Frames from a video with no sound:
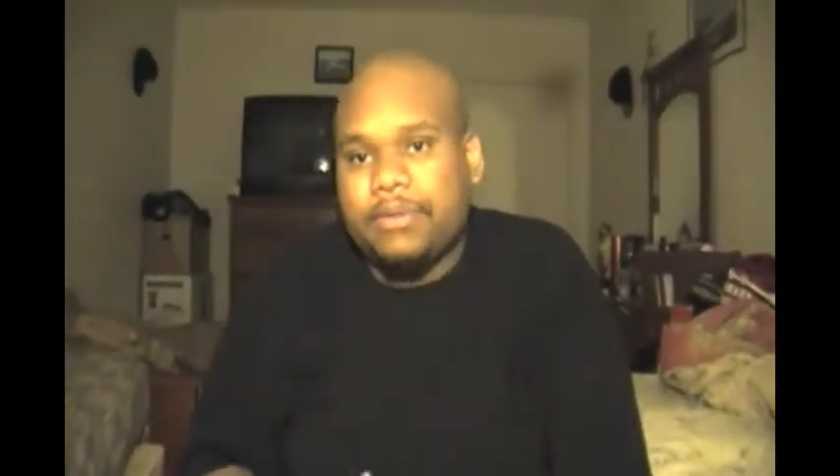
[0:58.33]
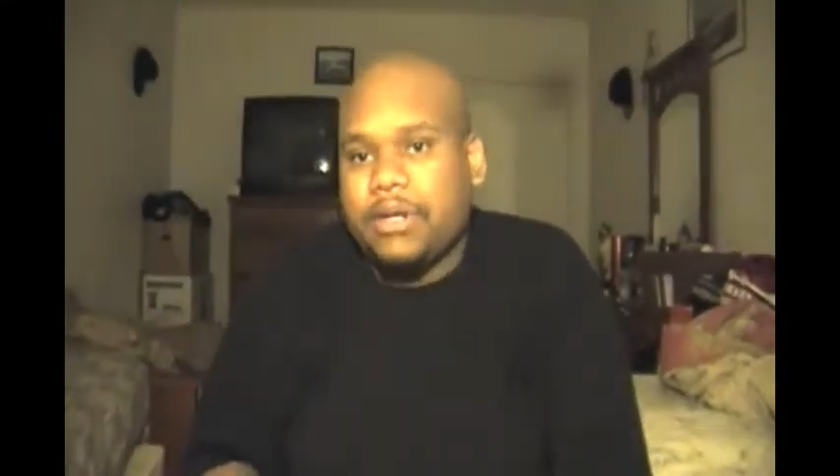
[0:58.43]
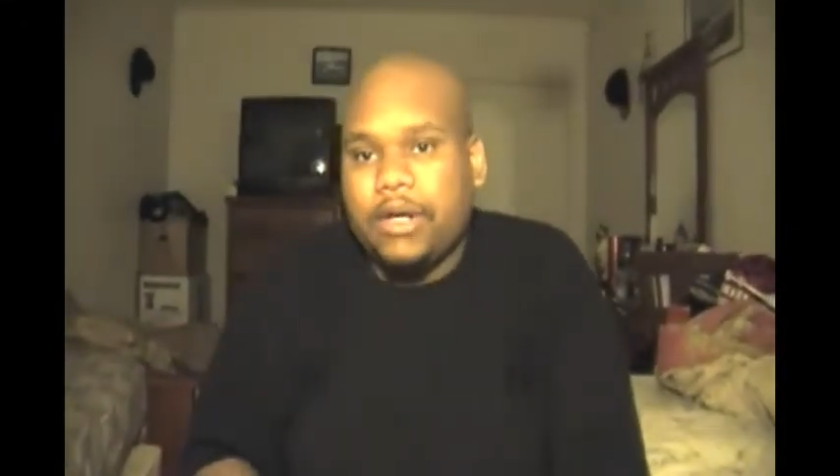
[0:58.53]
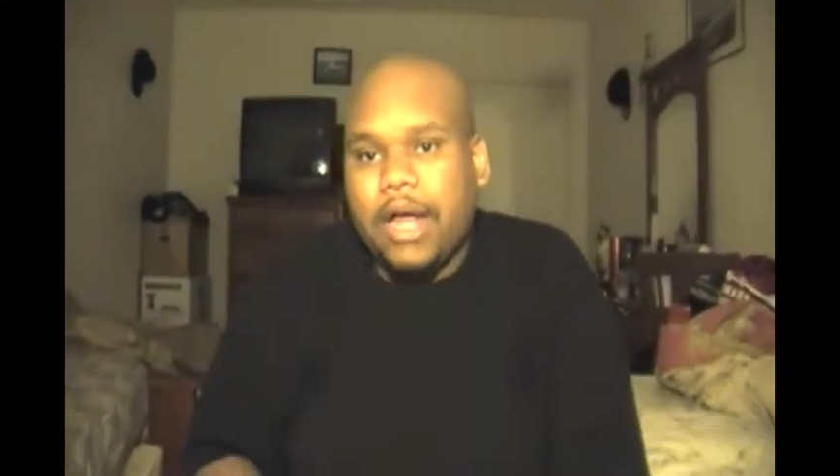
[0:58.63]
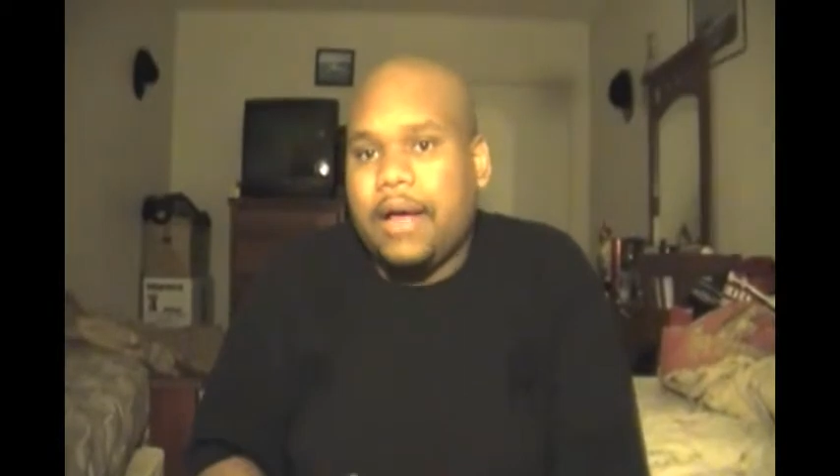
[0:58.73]

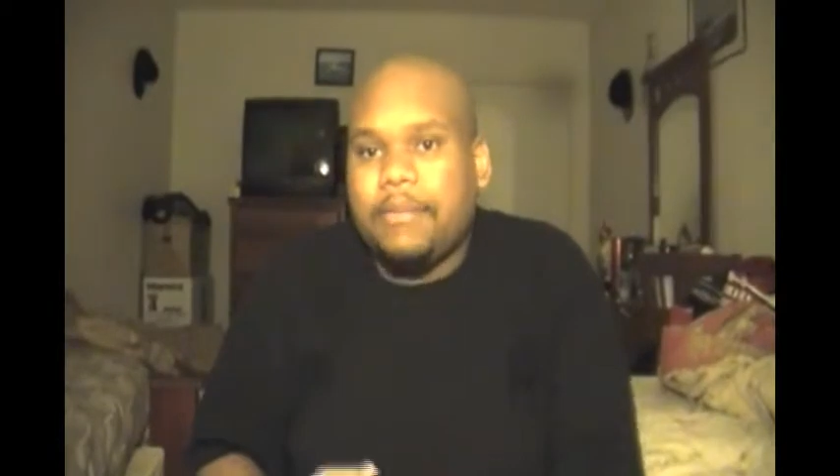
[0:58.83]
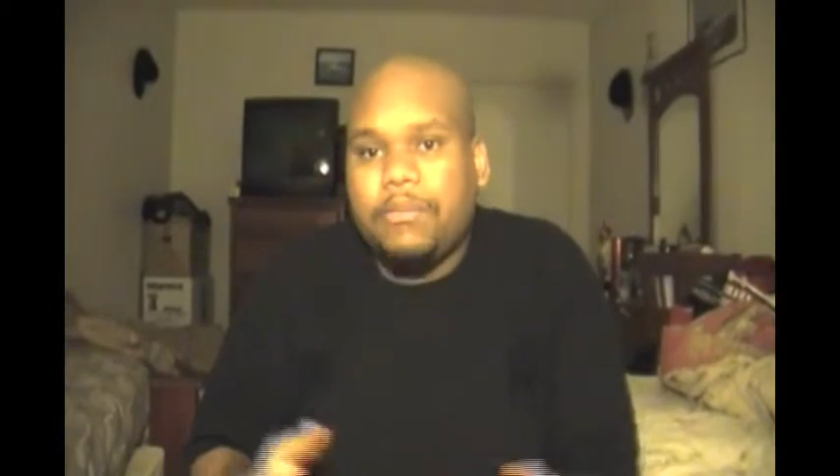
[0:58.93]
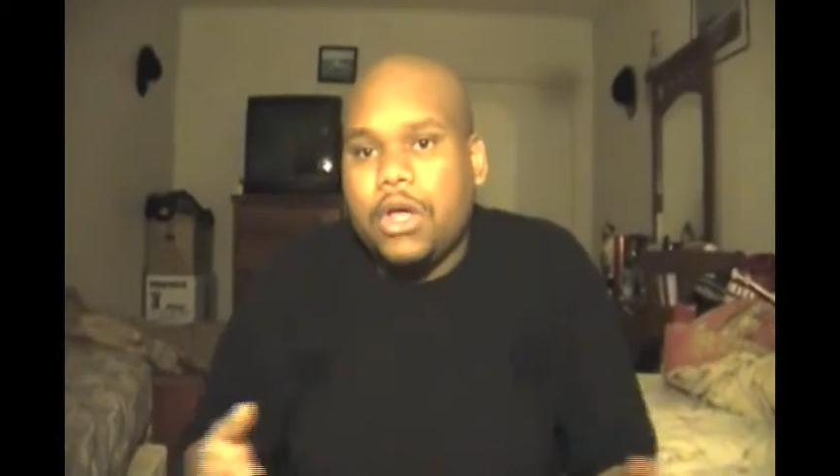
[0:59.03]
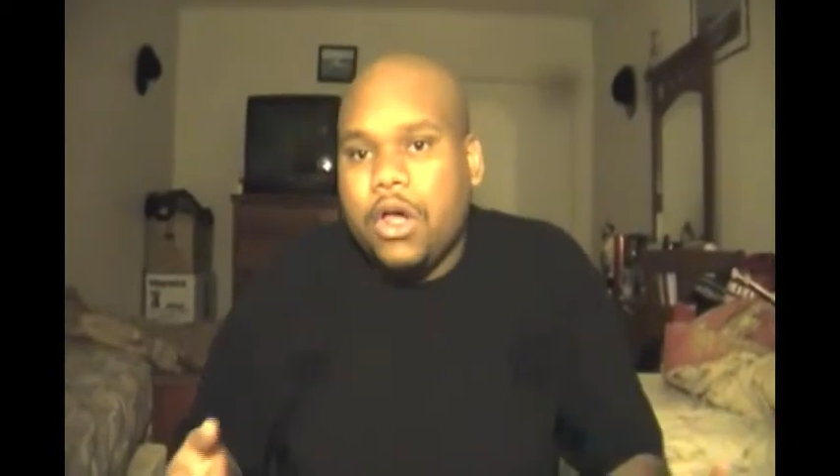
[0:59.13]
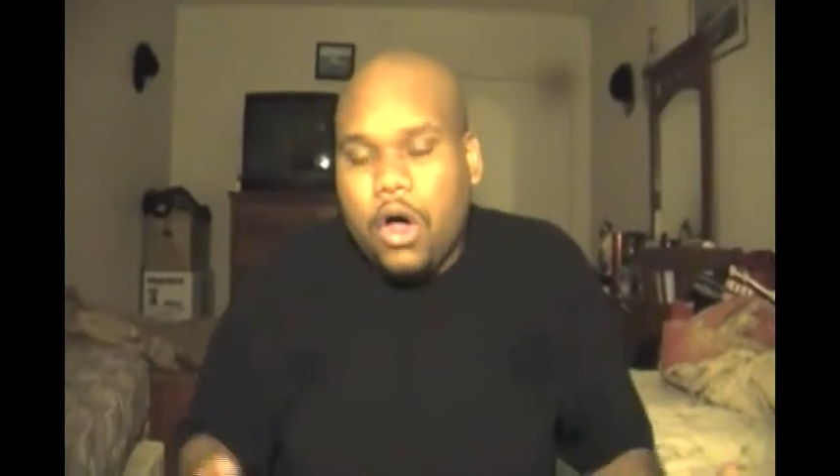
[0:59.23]
But
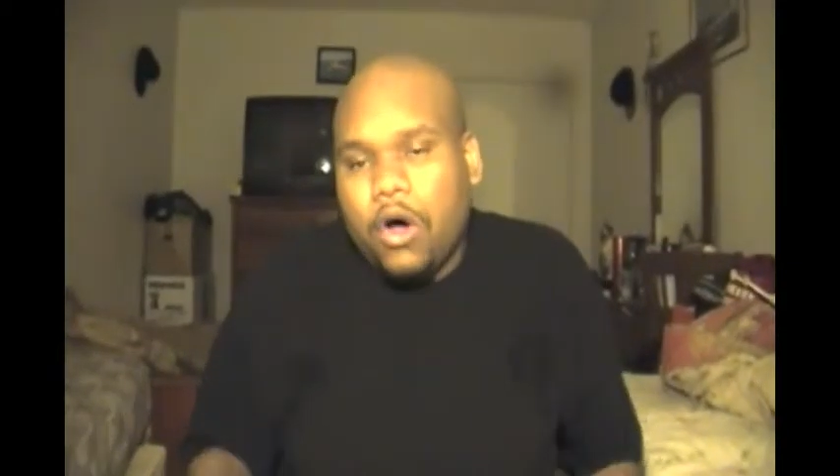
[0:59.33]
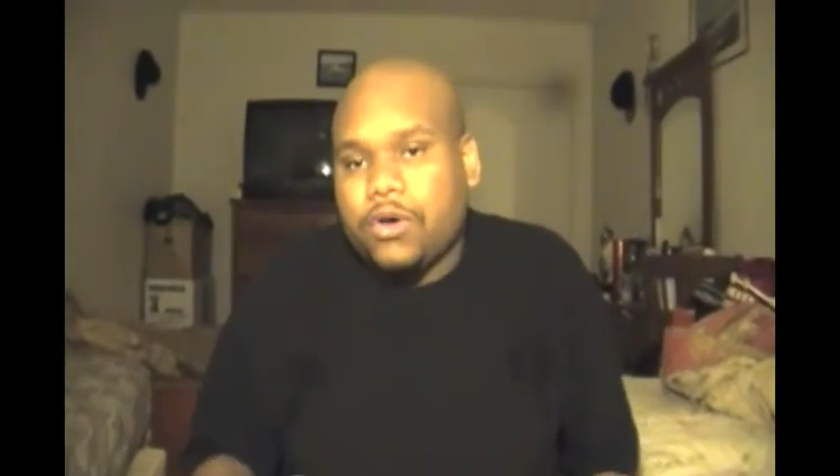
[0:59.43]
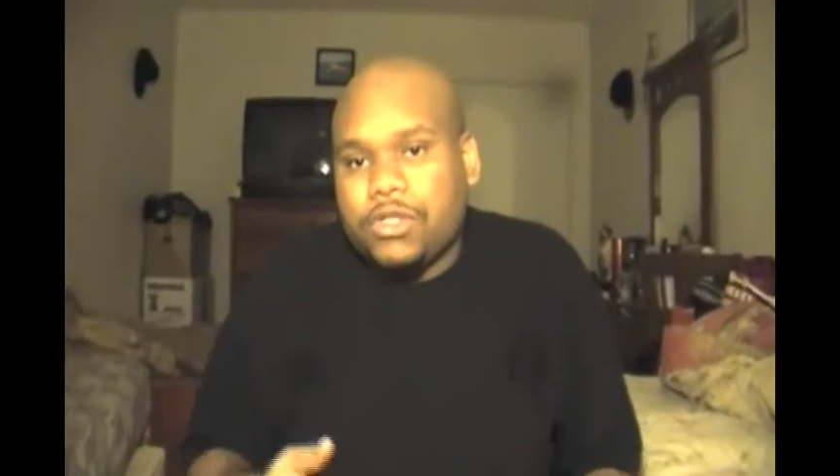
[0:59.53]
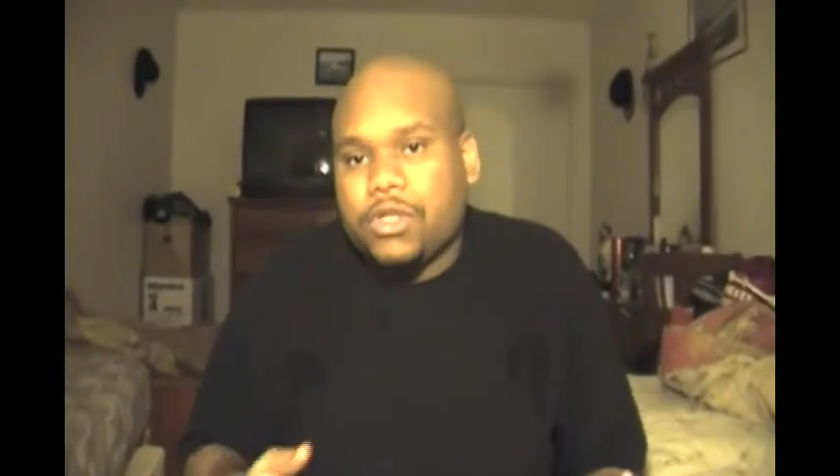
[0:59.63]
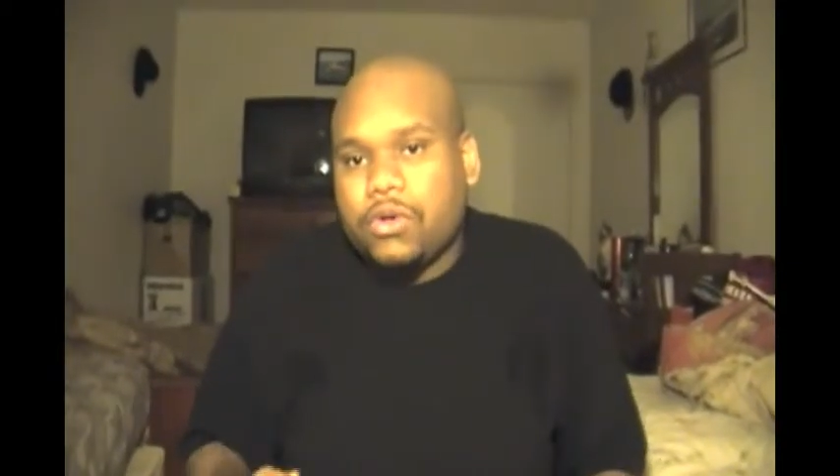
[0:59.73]
I'm
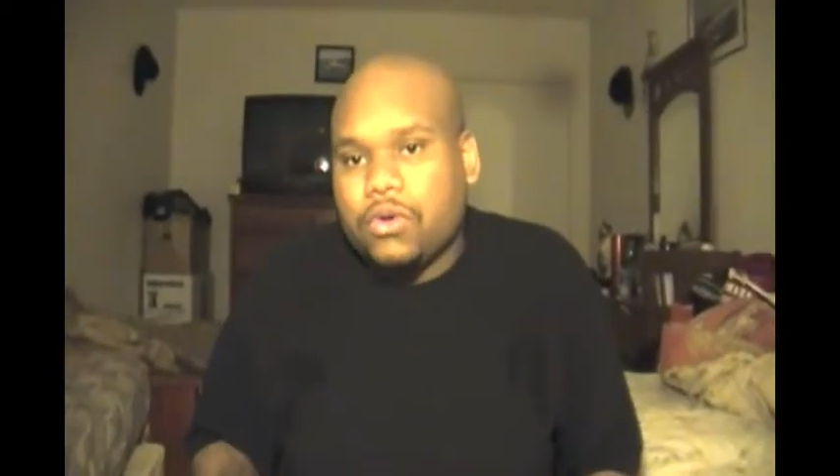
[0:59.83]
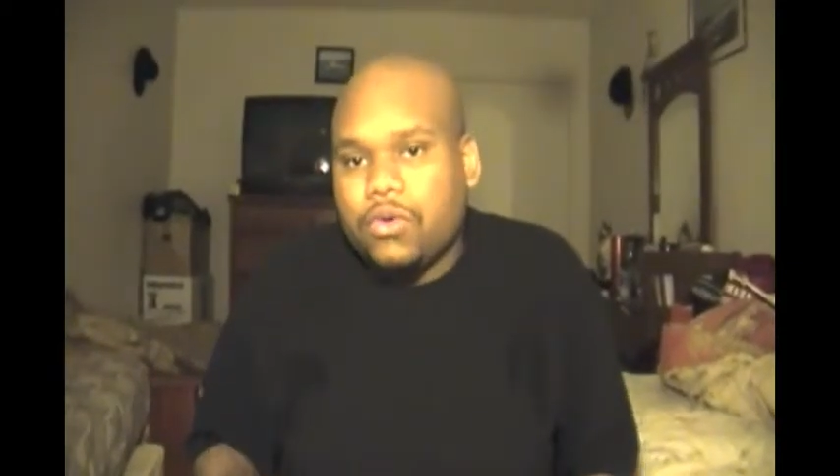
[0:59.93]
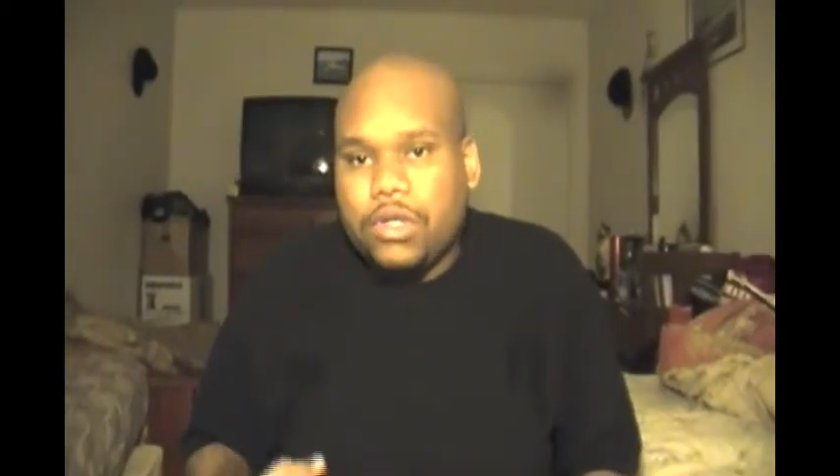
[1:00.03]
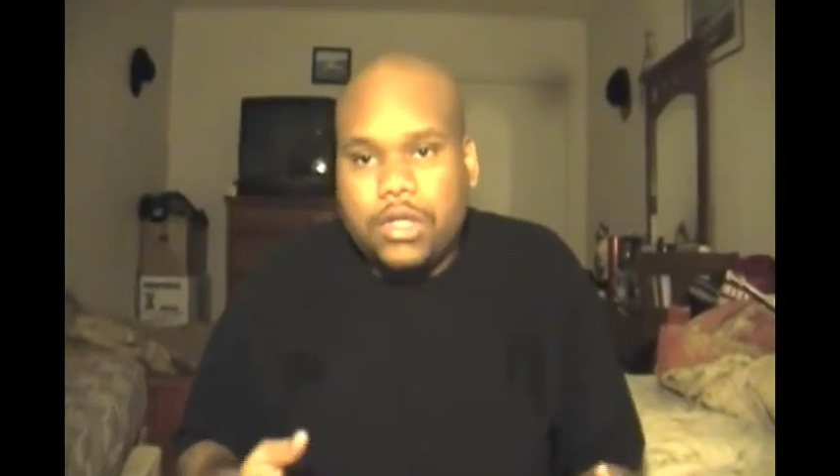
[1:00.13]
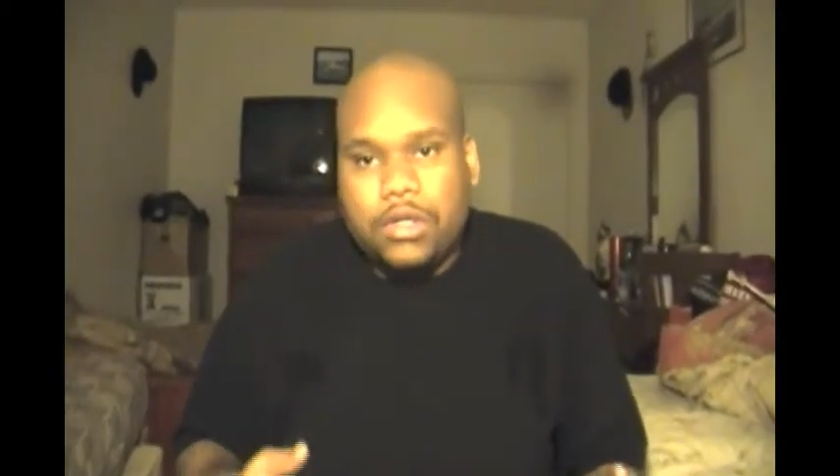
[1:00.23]

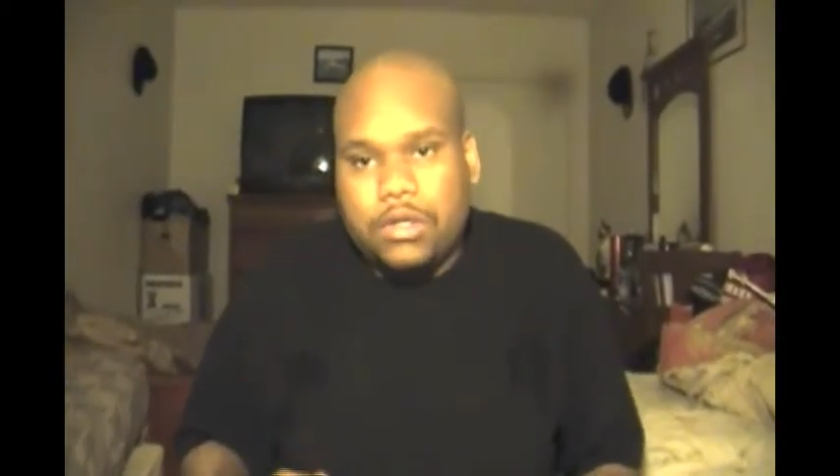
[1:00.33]
also